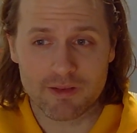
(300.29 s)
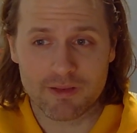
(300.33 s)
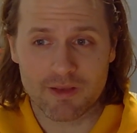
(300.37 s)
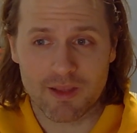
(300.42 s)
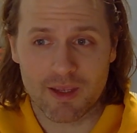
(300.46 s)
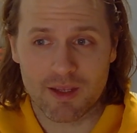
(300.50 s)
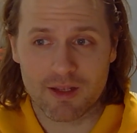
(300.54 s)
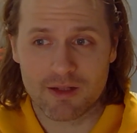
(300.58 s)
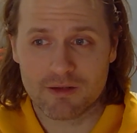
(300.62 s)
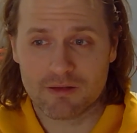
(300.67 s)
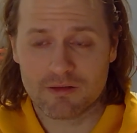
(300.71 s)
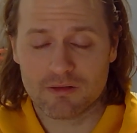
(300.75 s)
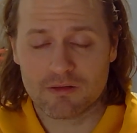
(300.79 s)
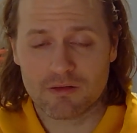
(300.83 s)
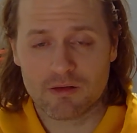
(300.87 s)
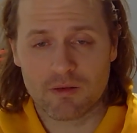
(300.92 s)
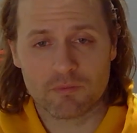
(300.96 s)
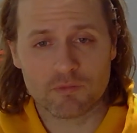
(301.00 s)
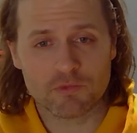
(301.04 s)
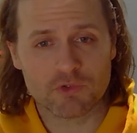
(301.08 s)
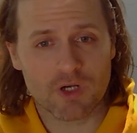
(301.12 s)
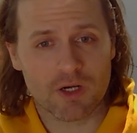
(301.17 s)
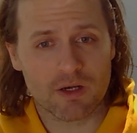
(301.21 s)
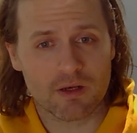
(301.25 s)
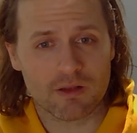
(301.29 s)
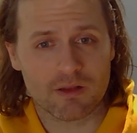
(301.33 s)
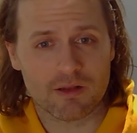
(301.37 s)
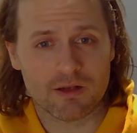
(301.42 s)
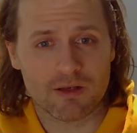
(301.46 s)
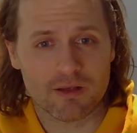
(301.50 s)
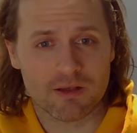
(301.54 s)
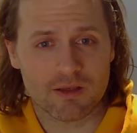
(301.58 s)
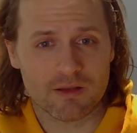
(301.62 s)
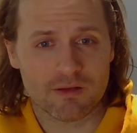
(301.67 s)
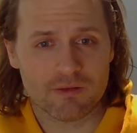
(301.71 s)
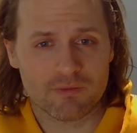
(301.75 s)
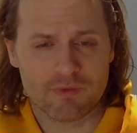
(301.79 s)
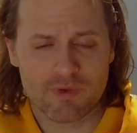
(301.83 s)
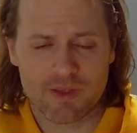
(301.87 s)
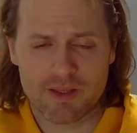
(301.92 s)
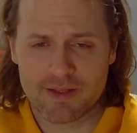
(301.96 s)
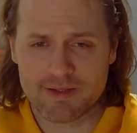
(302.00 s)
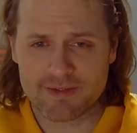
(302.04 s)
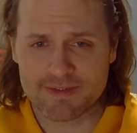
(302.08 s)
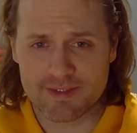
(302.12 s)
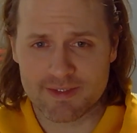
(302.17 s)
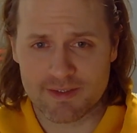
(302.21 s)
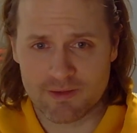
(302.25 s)
that. I'm trying to get
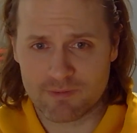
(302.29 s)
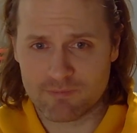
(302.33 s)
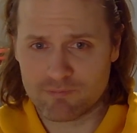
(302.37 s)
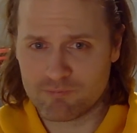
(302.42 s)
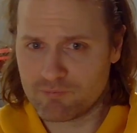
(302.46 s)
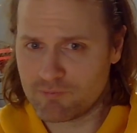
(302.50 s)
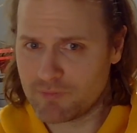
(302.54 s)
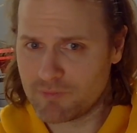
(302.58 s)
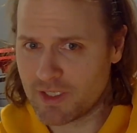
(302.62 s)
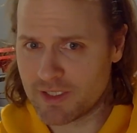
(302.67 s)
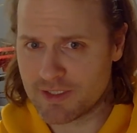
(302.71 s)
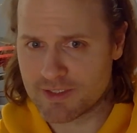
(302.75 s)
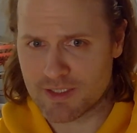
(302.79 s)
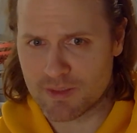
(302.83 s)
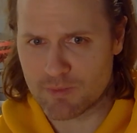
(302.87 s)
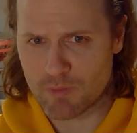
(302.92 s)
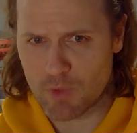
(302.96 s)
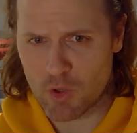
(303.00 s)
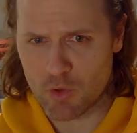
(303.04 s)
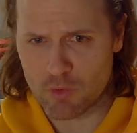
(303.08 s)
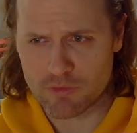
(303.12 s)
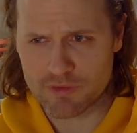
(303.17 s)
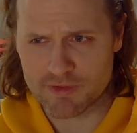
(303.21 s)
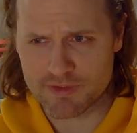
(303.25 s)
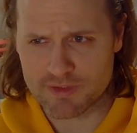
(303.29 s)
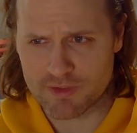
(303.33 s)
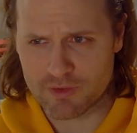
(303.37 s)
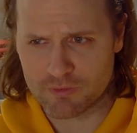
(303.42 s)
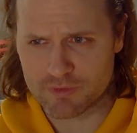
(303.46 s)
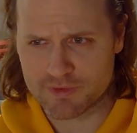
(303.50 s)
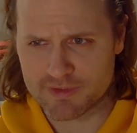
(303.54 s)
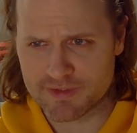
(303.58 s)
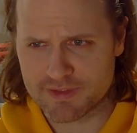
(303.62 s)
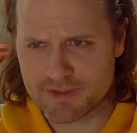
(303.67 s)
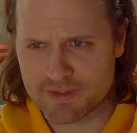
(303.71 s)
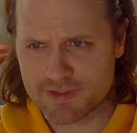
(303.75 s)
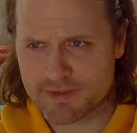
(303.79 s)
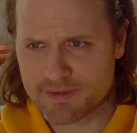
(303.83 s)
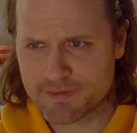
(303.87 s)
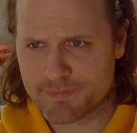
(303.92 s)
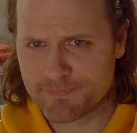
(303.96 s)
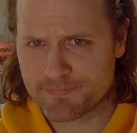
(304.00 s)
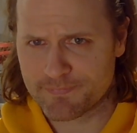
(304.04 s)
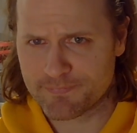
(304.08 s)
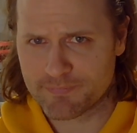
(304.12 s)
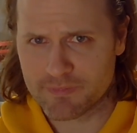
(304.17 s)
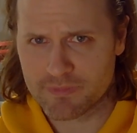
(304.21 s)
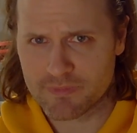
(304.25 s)
it's an easy mode, so it's
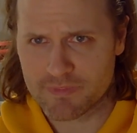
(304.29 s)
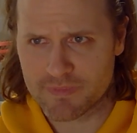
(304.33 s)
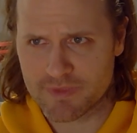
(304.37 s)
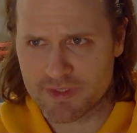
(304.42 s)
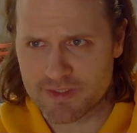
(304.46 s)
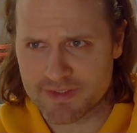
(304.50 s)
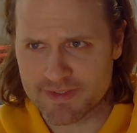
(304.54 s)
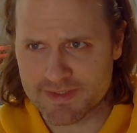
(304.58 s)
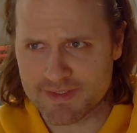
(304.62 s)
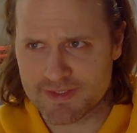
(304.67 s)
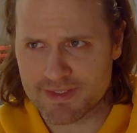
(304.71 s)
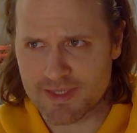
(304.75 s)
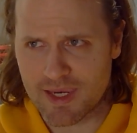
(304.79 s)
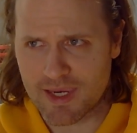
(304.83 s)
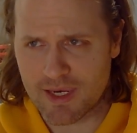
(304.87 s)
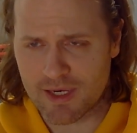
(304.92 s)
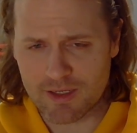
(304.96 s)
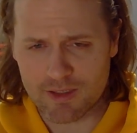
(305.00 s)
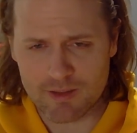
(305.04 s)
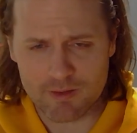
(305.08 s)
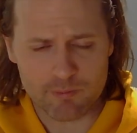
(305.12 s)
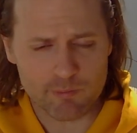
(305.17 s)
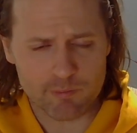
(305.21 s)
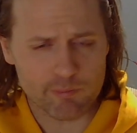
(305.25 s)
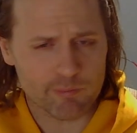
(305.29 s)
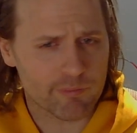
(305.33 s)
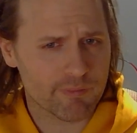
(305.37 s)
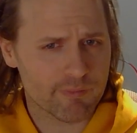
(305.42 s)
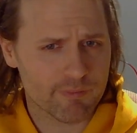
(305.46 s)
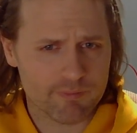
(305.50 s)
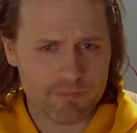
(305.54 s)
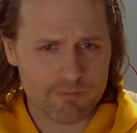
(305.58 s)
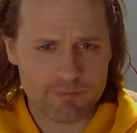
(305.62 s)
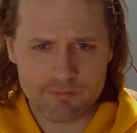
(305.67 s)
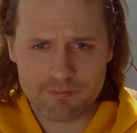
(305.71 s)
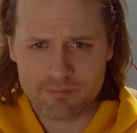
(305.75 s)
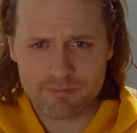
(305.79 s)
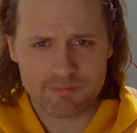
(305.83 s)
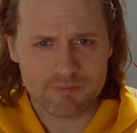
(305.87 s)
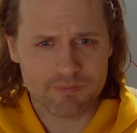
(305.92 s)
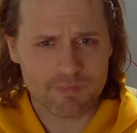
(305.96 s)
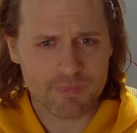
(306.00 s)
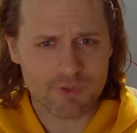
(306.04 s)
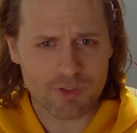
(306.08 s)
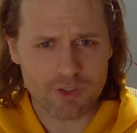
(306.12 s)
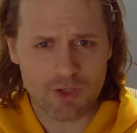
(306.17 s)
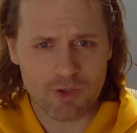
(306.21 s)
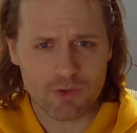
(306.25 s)
the same
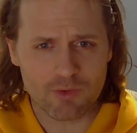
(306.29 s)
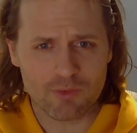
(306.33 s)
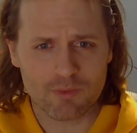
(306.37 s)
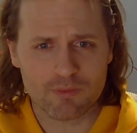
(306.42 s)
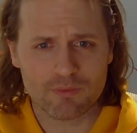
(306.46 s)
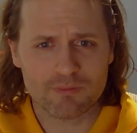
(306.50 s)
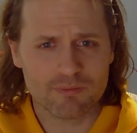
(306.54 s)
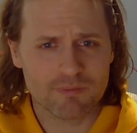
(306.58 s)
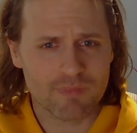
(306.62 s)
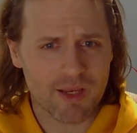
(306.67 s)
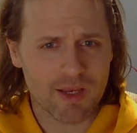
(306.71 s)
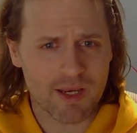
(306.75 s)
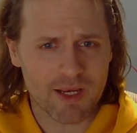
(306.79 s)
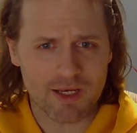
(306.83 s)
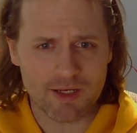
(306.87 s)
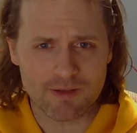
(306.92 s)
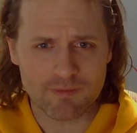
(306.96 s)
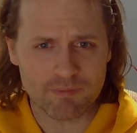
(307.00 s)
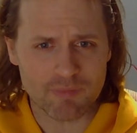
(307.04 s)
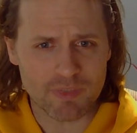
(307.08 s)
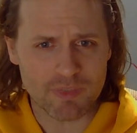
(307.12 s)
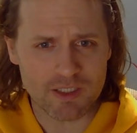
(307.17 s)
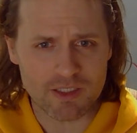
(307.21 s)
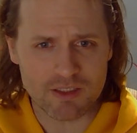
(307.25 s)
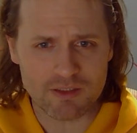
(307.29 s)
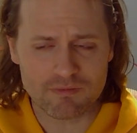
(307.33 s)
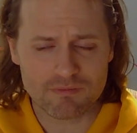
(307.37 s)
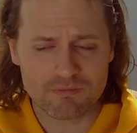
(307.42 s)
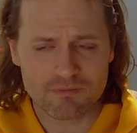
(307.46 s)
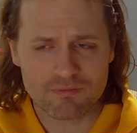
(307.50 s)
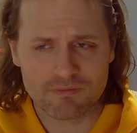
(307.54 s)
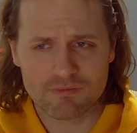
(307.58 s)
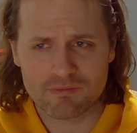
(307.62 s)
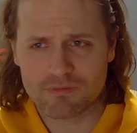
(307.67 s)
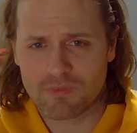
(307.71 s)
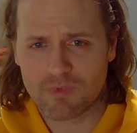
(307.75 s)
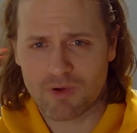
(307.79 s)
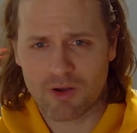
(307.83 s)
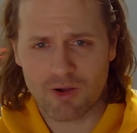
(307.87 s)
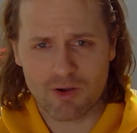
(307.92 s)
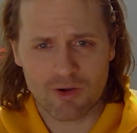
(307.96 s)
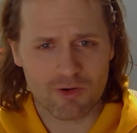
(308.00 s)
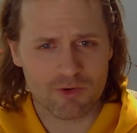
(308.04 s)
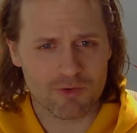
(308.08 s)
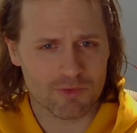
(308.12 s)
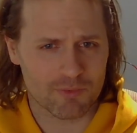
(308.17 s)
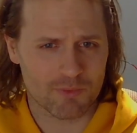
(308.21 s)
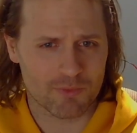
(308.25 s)
8 beat
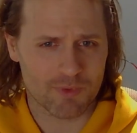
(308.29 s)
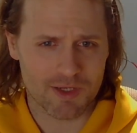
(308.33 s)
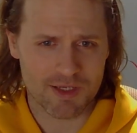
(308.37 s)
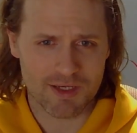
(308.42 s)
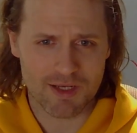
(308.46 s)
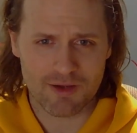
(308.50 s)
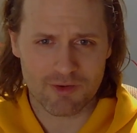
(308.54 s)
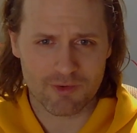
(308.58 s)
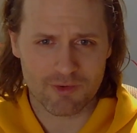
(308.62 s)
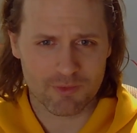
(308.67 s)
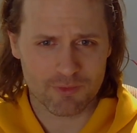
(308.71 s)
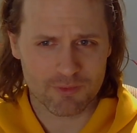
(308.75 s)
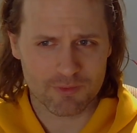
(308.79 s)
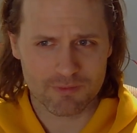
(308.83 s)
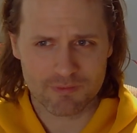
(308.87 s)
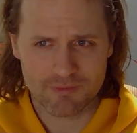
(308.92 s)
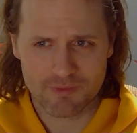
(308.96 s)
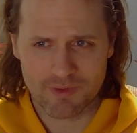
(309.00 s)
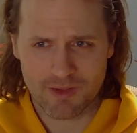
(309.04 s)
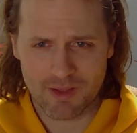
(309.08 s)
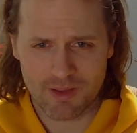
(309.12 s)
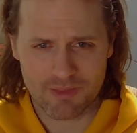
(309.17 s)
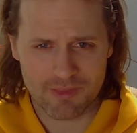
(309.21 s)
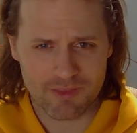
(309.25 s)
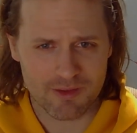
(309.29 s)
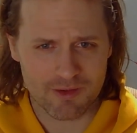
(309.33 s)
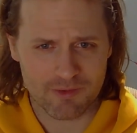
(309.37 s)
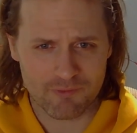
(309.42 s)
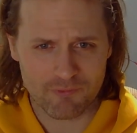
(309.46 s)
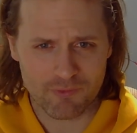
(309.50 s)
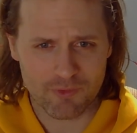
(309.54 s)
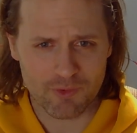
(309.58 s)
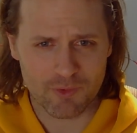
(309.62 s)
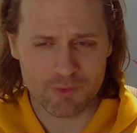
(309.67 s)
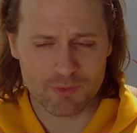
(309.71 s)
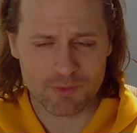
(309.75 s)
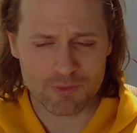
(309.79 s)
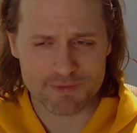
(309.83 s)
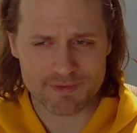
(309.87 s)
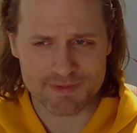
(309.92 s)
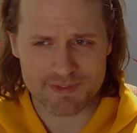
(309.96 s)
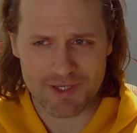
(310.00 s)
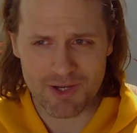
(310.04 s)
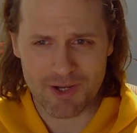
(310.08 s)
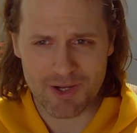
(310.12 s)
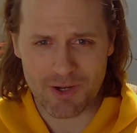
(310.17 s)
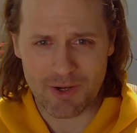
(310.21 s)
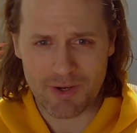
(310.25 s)
all the way down, I think, for the whole
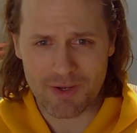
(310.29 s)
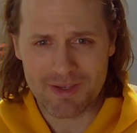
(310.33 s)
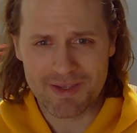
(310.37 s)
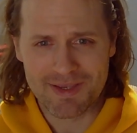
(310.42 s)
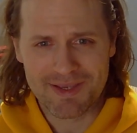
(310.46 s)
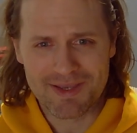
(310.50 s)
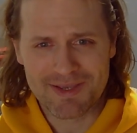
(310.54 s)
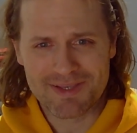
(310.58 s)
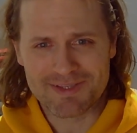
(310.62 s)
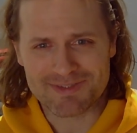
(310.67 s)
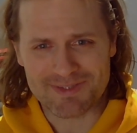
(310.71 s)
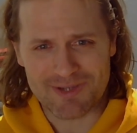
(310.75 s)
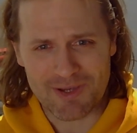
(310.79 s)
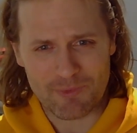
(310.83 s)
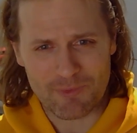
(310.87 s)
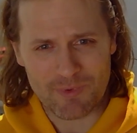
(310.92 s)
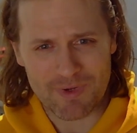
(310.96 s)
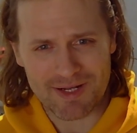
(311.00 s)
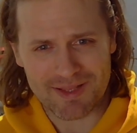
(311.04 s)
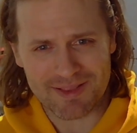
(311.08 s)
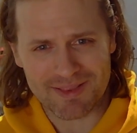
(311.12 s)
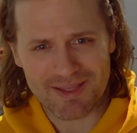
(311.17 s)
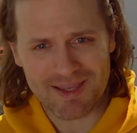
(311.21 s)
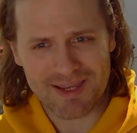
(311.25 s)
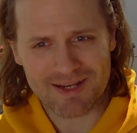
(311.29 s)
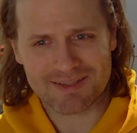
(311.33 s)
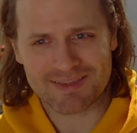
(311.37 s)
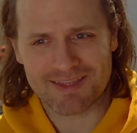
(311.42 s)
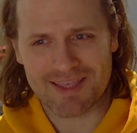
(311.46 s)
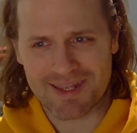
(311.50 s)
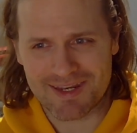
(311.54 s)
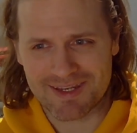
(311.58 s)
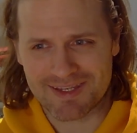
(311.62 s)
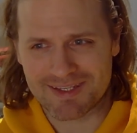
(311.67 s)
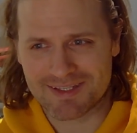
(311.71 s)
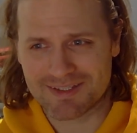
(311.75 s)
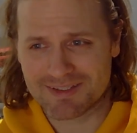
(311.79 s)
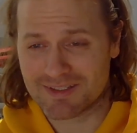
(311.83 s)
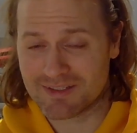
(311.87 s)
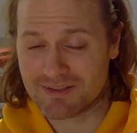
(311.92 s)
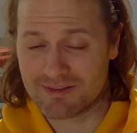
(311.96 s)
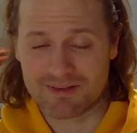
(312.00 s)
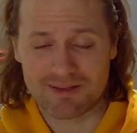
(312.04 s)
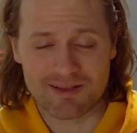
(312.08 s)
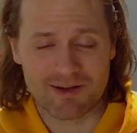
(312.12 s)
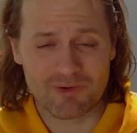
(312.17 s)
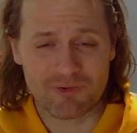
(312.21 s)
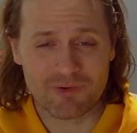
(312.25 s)
song. So I want to lock that in,
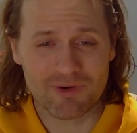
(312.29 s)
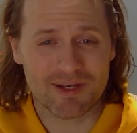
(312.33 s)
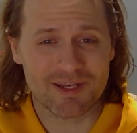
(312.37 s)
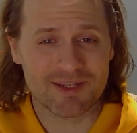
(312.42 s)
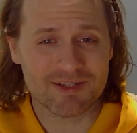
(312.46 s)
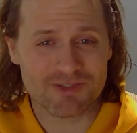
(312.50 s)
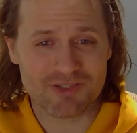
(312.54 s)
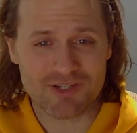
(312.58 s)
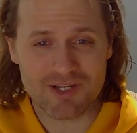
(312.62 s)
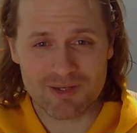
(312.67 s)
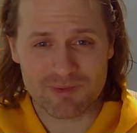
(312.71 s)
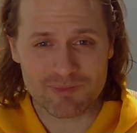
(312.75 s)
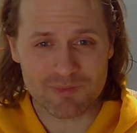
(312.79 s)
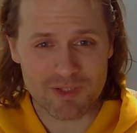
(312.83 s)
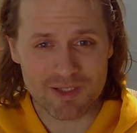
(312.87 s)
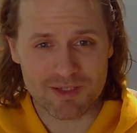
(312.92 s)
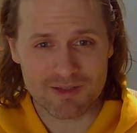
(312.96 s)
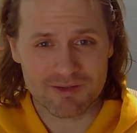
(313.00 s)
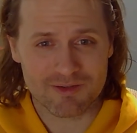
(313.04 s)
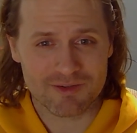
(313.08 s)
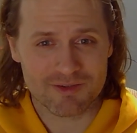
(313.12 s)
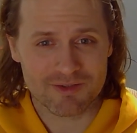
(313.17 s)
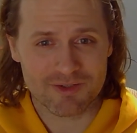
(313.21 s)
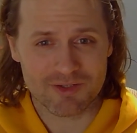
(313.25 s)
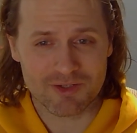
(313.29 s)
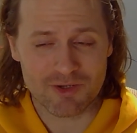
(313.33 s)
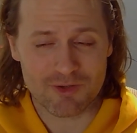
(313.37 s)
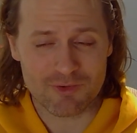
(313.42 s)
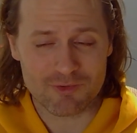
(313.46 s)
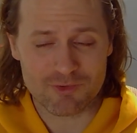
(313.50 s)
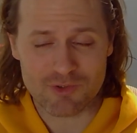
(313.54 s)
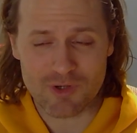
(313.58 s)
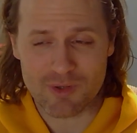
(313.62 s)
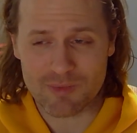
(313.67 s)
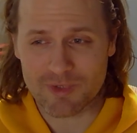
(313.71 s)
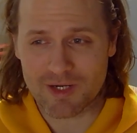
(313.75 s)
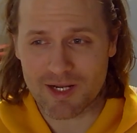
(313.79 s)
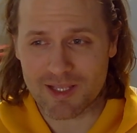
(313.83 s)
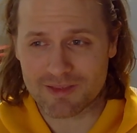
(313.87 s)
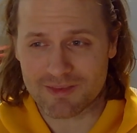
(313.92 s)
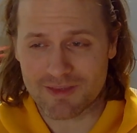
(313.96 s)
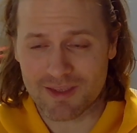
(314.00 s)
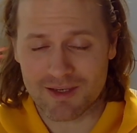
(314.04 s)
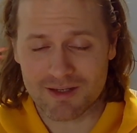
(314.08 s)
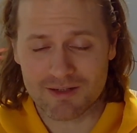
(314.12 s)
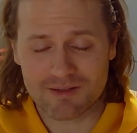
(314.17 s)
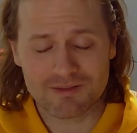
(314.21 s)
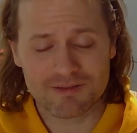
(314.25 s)
and I want to get jamming or drumming on
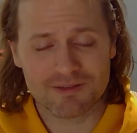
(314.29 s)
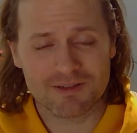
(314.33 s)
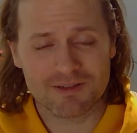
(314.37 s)
that.